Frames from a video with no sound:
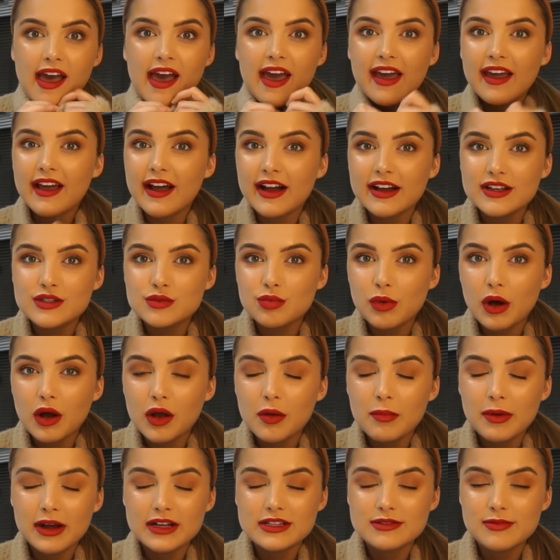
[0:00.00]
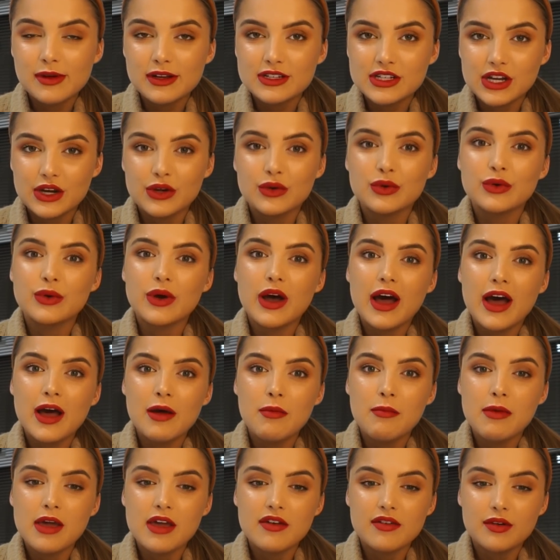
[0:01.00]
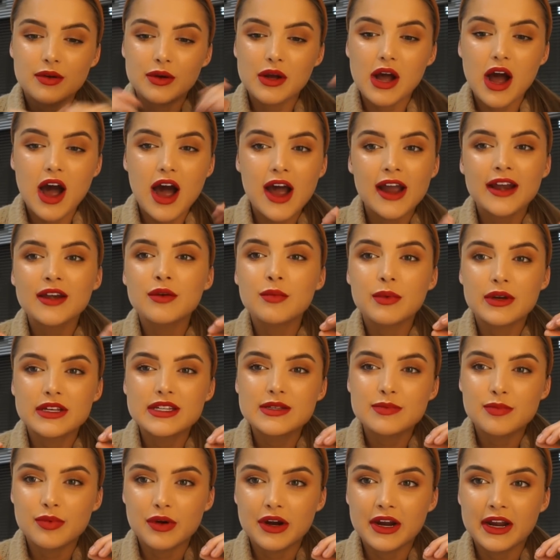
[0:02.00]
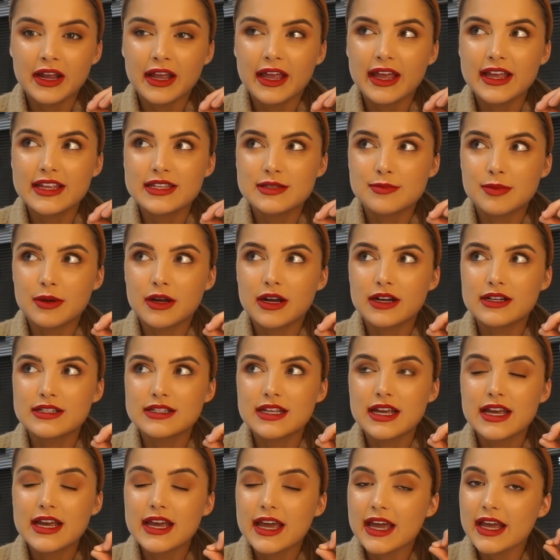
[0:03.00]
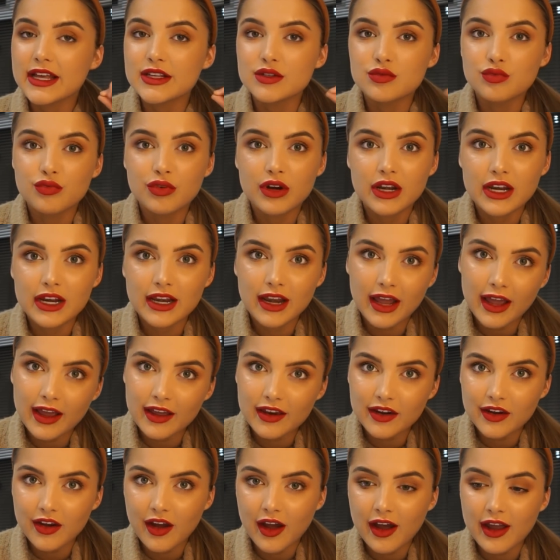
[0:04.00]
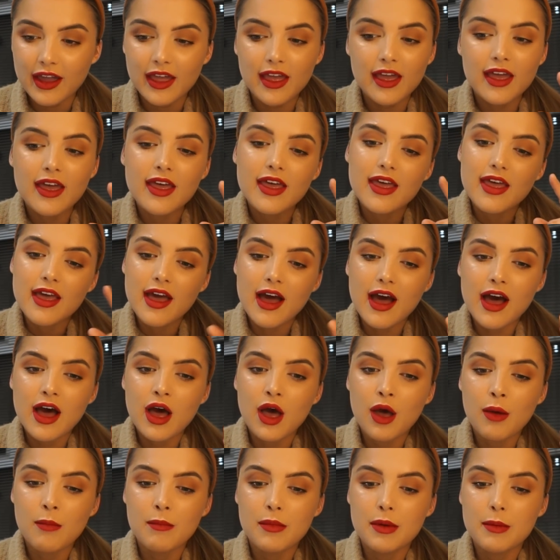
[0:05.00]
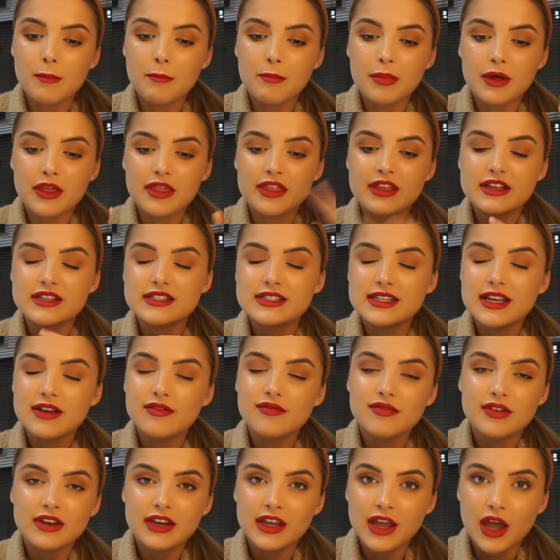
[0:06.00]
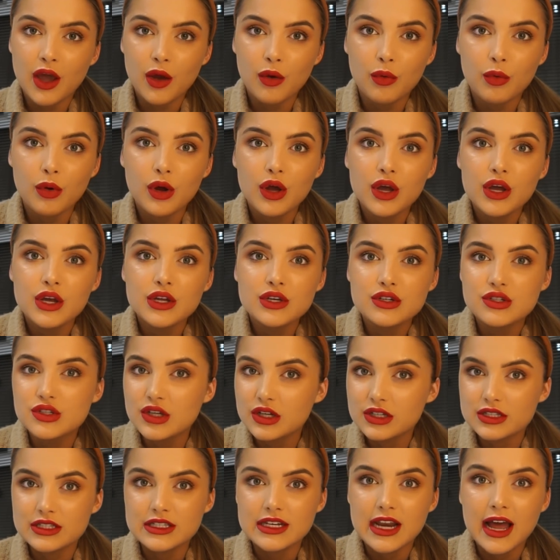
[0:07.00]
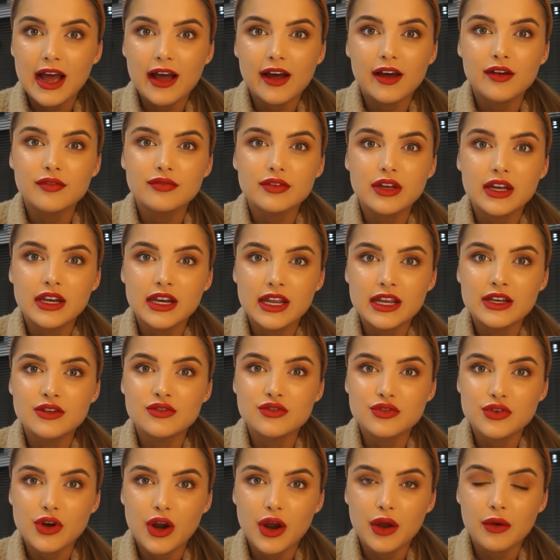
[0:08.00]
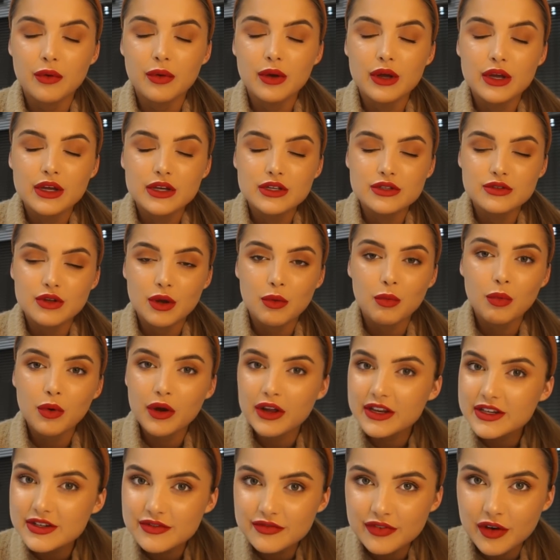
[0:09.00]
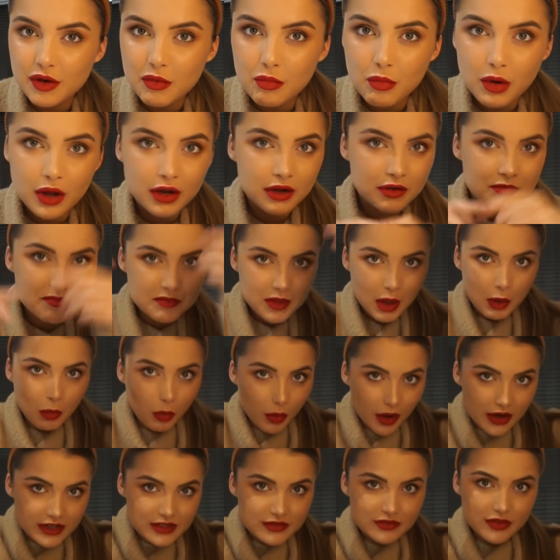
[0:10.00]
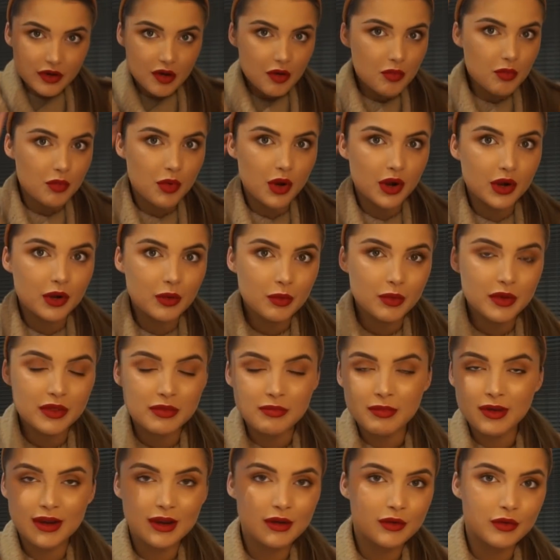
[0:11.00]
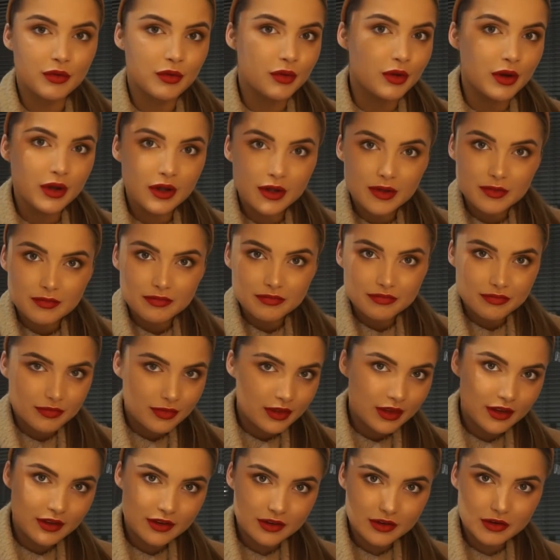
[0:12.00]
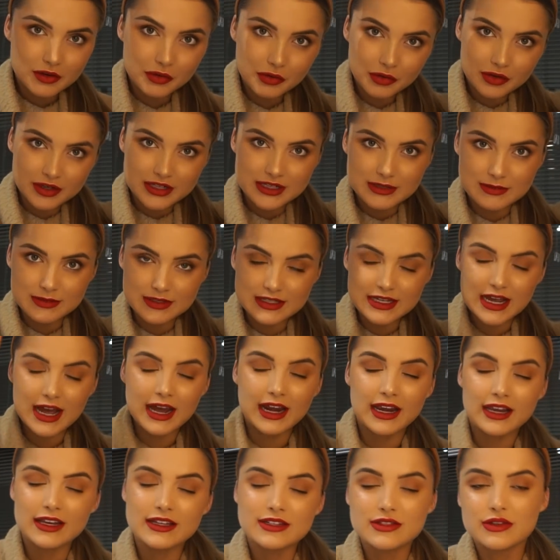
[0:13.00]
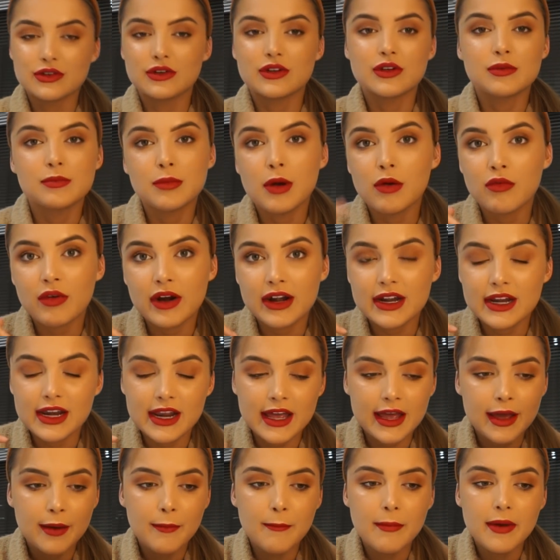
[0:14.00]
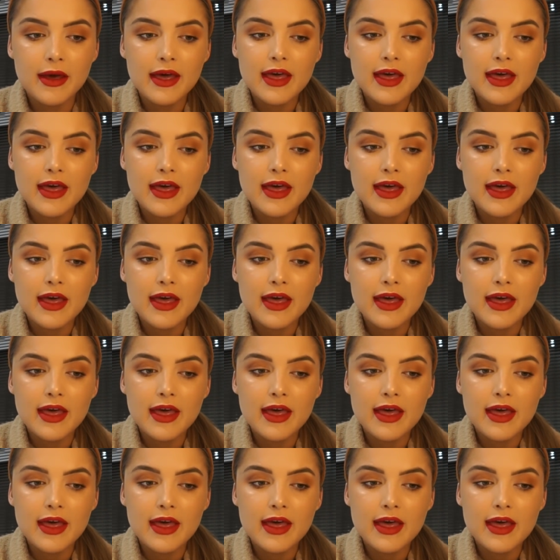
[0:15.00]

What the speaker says: Hey guys, welcome back to my channel. If I'm kind of whispering, it's because it's really late at night. But this video doesn't have an intro. So I wanted to film one. I wanted to film one with my little Christmas antlers on and my red lip.